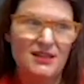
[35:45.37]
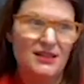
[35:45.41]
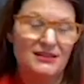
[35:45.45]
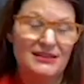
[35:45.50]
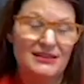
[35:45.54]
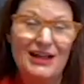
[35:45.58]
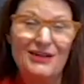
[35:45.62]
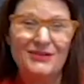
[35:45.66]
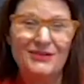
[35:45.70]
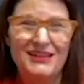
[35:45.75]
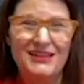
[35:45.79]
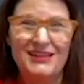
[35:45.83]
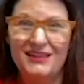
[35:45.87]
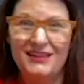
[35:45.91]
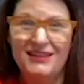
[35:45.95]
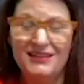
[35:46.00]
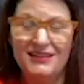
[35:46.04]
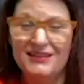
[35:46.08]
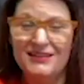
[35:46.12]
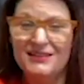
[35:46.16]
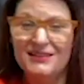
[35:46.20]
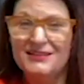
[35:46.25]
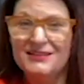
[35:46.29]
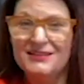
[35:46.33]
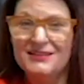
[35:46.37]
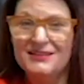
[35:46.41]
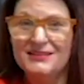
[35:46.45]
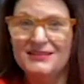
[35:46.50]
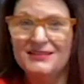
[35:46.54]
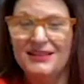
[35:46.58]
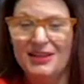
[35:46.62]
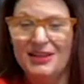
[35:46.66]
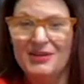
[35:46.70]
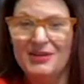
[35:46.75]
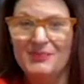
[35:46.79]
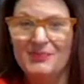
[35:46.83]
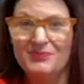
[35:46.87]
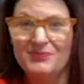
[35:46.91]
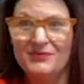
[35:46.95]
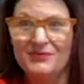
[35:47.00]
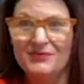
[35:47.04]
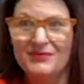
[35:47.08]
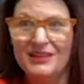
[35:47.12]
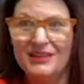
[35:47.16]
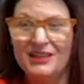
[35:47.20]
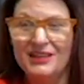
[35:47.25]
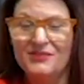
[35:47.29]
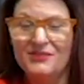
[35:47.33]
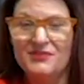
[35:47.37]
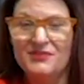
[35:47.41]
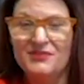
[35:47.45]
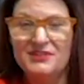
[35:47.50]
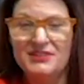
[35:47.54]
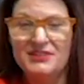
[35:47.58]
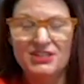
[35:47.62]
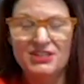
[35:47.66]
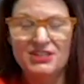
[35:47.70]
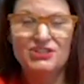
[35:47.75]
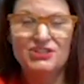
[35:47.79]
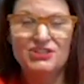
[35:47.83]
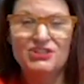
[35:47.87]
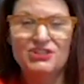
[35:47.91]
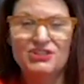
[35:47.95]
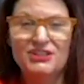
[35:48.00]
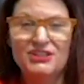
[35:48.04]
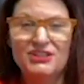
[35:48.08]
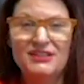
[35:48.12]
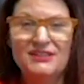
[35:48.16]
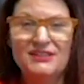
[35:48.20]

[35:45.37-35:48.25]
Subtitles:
Now he is a physician,